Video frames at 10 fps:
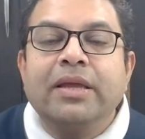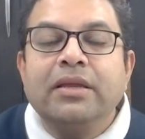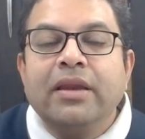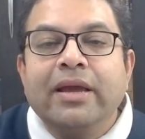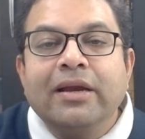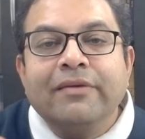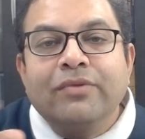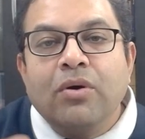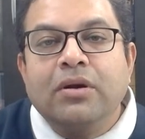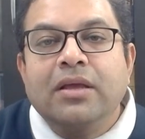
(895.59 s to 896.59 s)
any negative
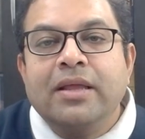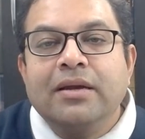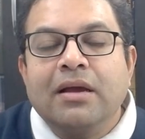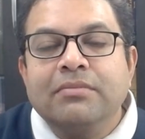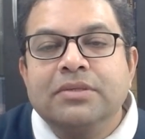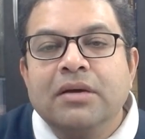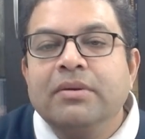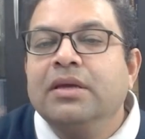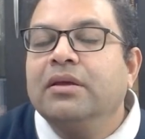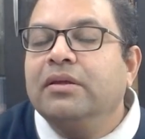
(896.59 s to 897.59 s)
thought that comes up,